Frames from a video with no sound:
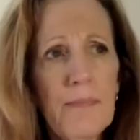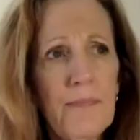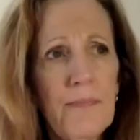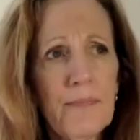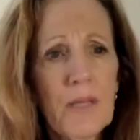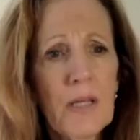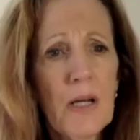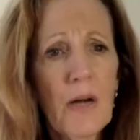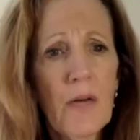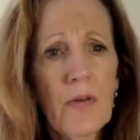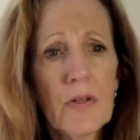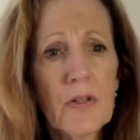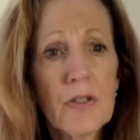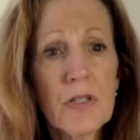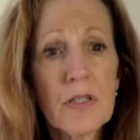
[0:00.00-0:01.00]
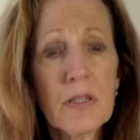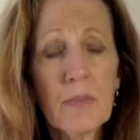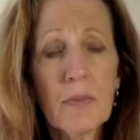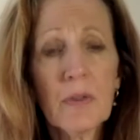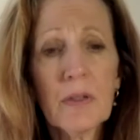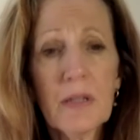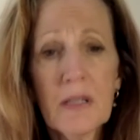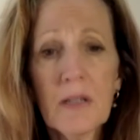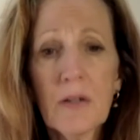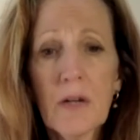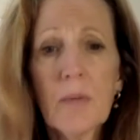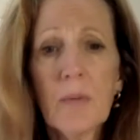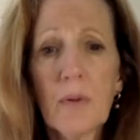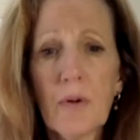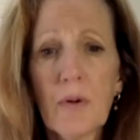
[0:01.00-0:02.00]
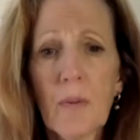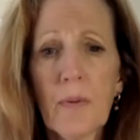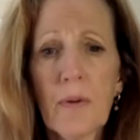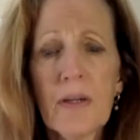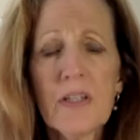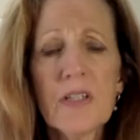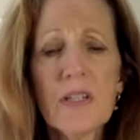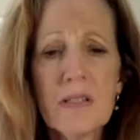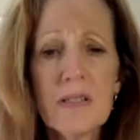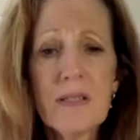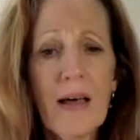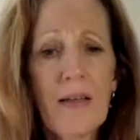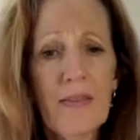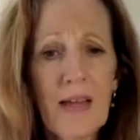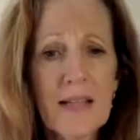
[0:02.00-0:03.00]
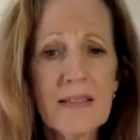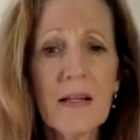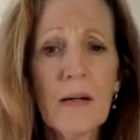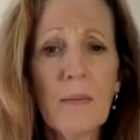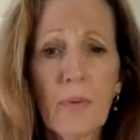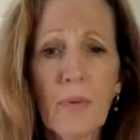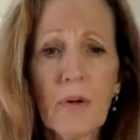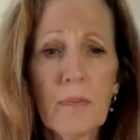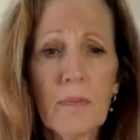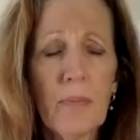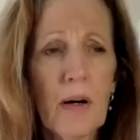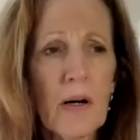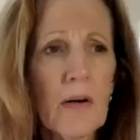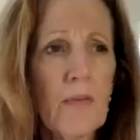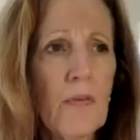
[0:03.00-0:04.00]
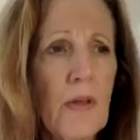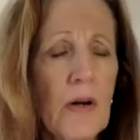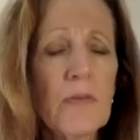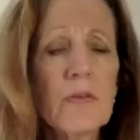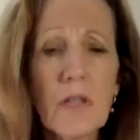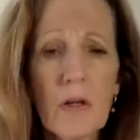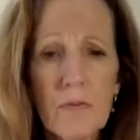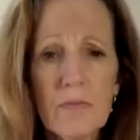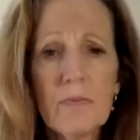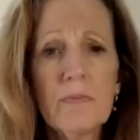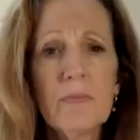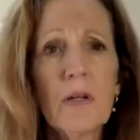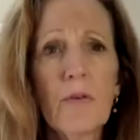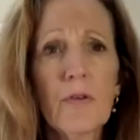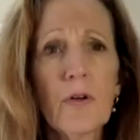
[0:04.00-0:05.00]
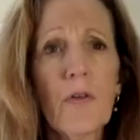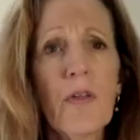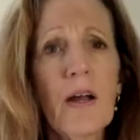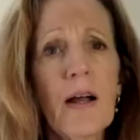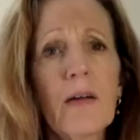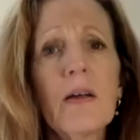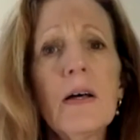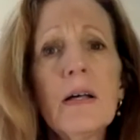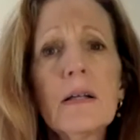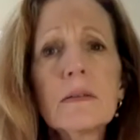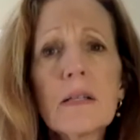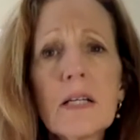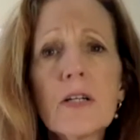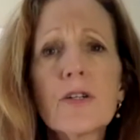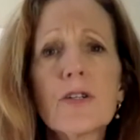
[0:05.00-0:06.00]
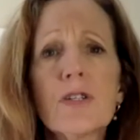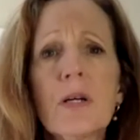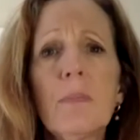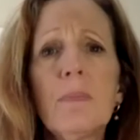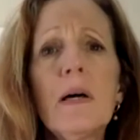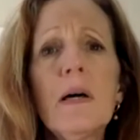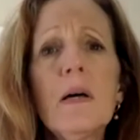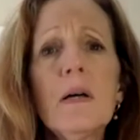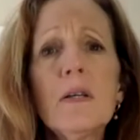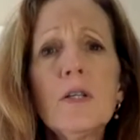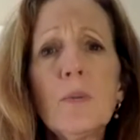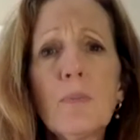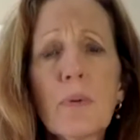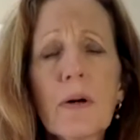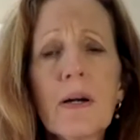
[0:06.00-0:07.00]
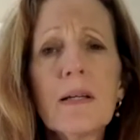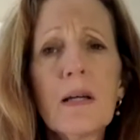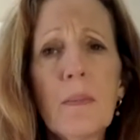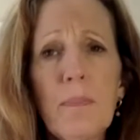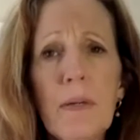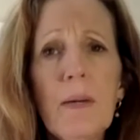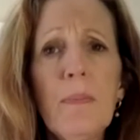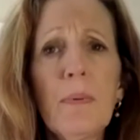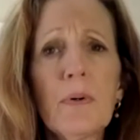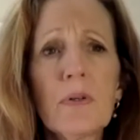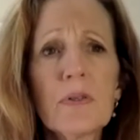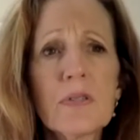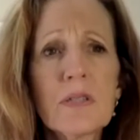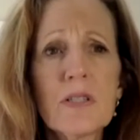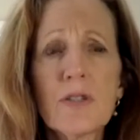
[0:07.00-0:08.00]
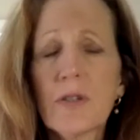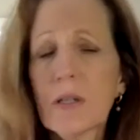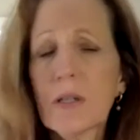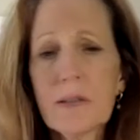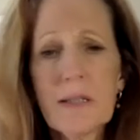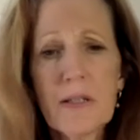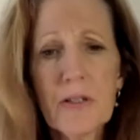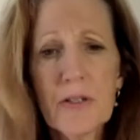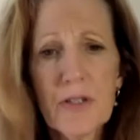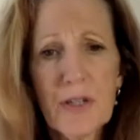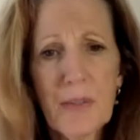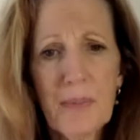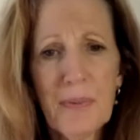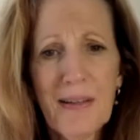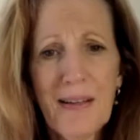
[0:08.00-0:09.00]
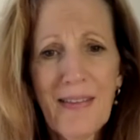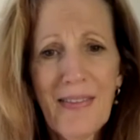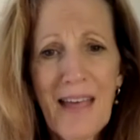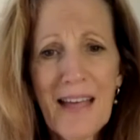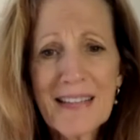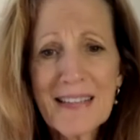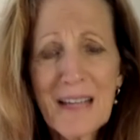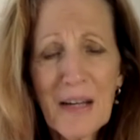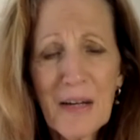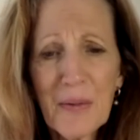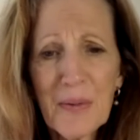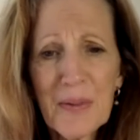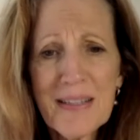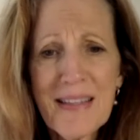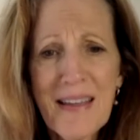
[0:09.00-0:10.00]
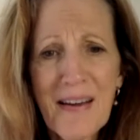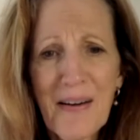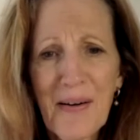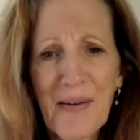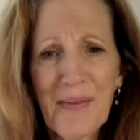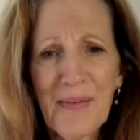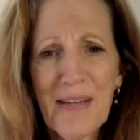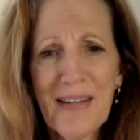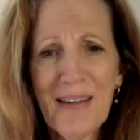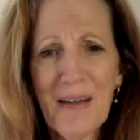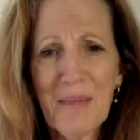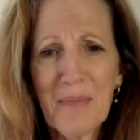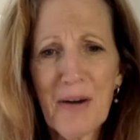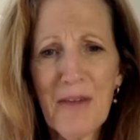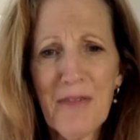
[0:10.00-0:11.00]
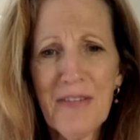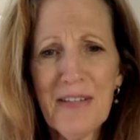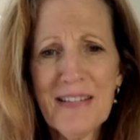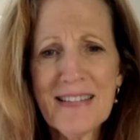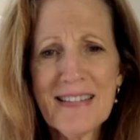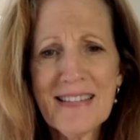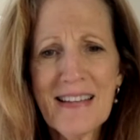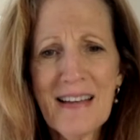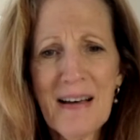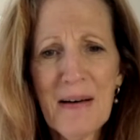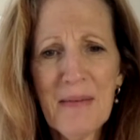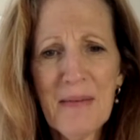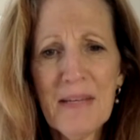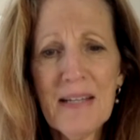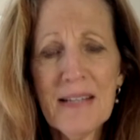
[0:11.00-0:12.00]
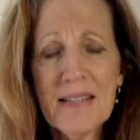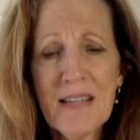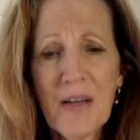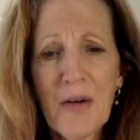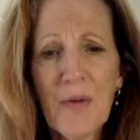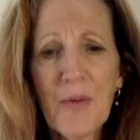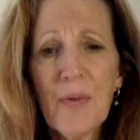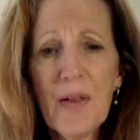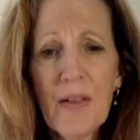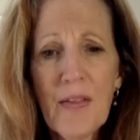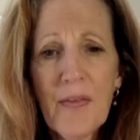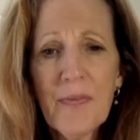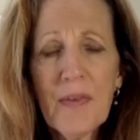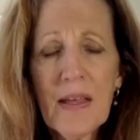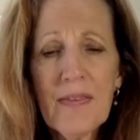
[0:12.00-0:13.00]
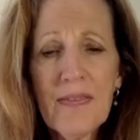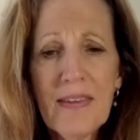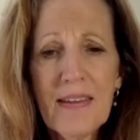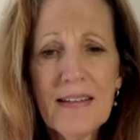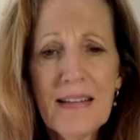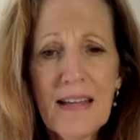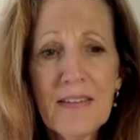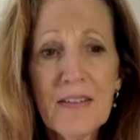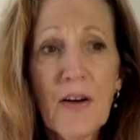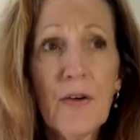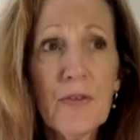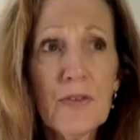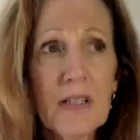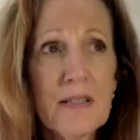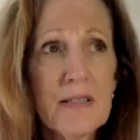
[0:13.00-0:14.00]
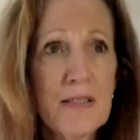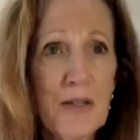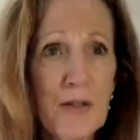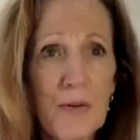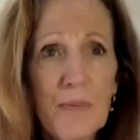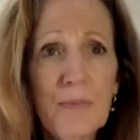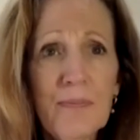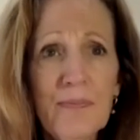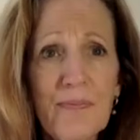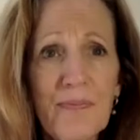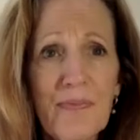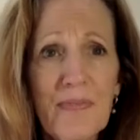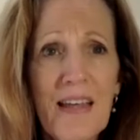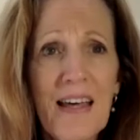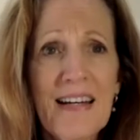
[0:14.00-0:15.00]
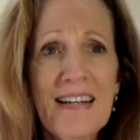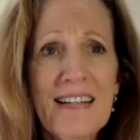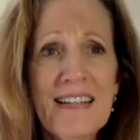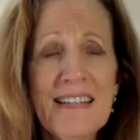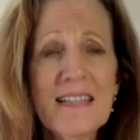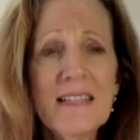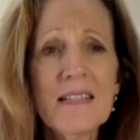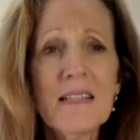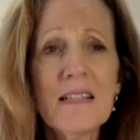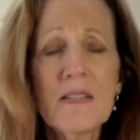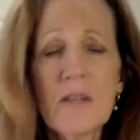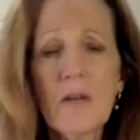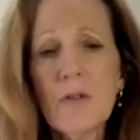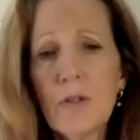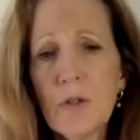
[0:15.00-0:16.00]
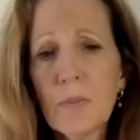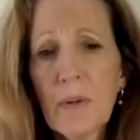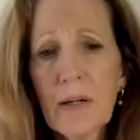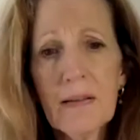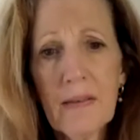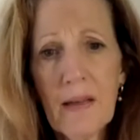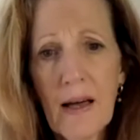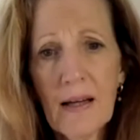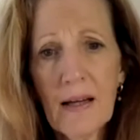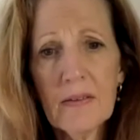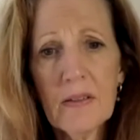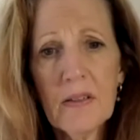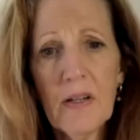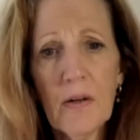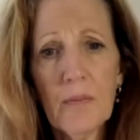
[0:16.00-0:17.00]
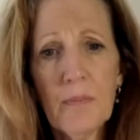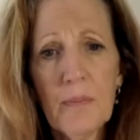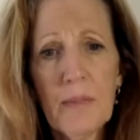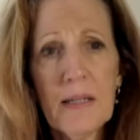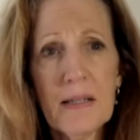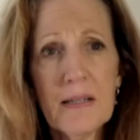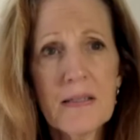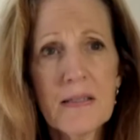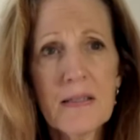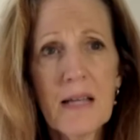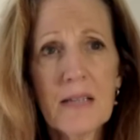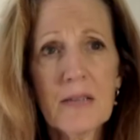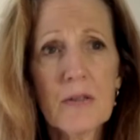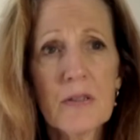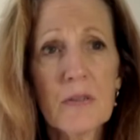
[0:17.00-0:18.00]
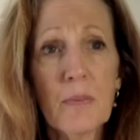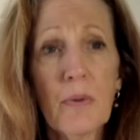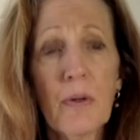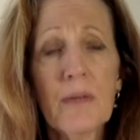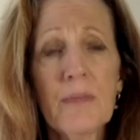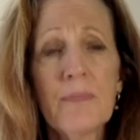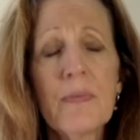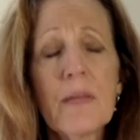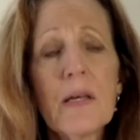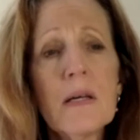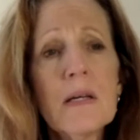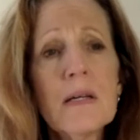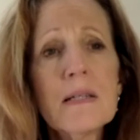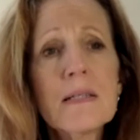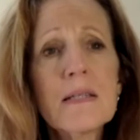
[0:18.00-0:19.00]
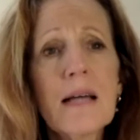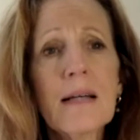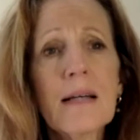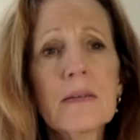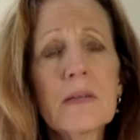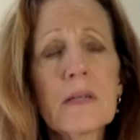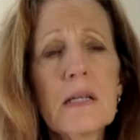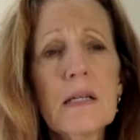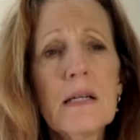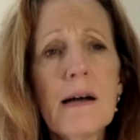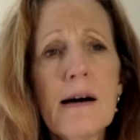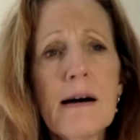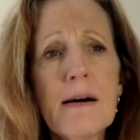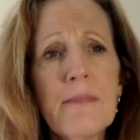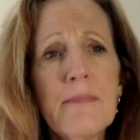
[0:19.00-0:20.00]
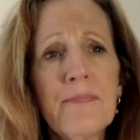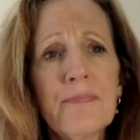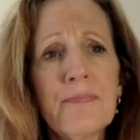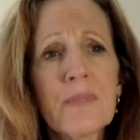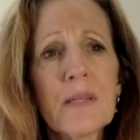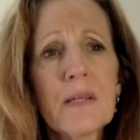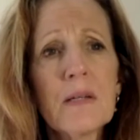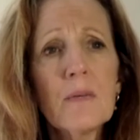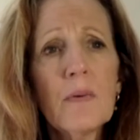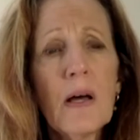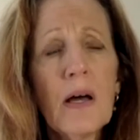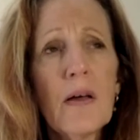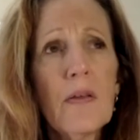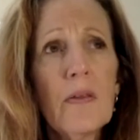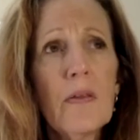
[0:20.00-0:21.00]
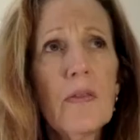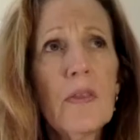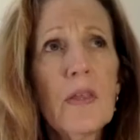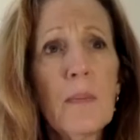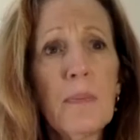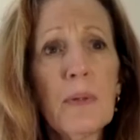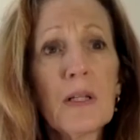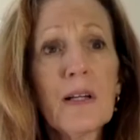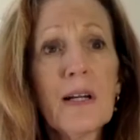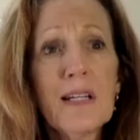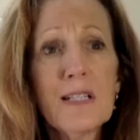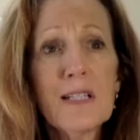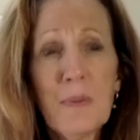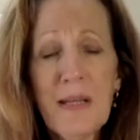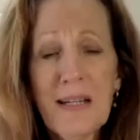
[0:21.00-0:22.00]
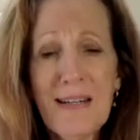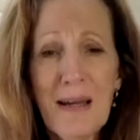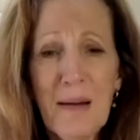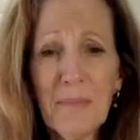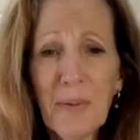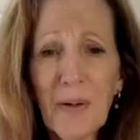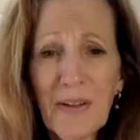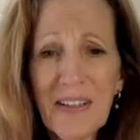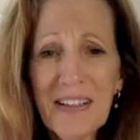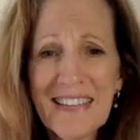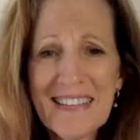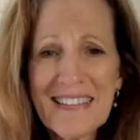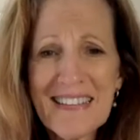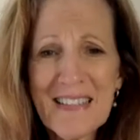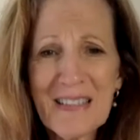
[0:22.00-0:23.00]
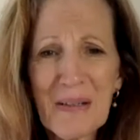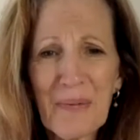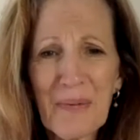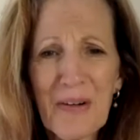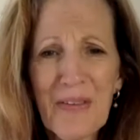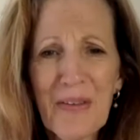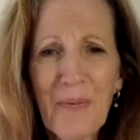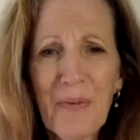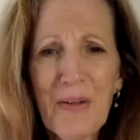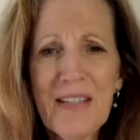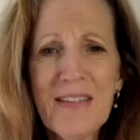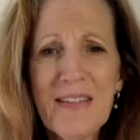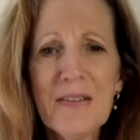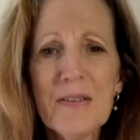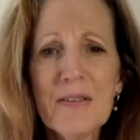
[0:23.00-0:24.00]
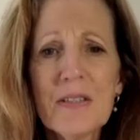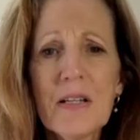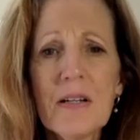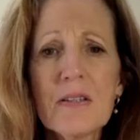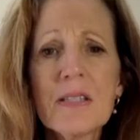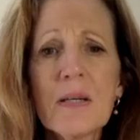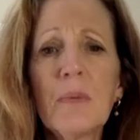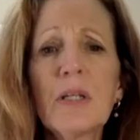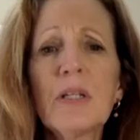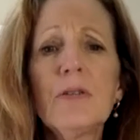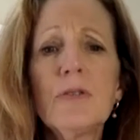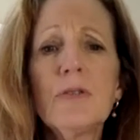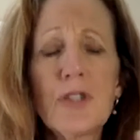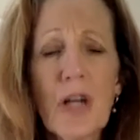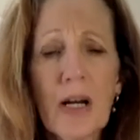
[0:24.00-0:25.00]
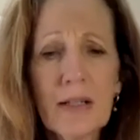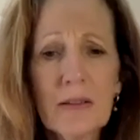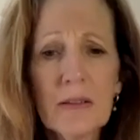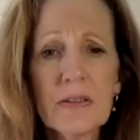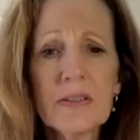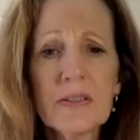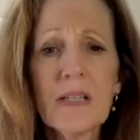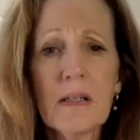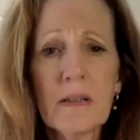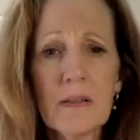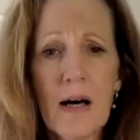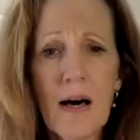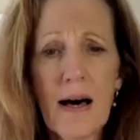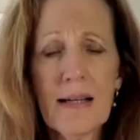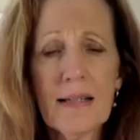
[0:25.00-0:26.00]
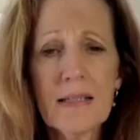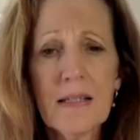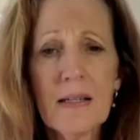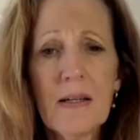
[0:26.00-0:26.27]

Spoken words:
You know, there's just some really incredible corporations that's an important part of their, so don't throw that out. Leadership, you bring a people-centric leadership. That's not always there in nonprofits. And so don't assume that it is. And so you bring that, you know, because that's what's important. Secondly, the ability to be nimble is a word that we use, you know, someone who juggles a lot.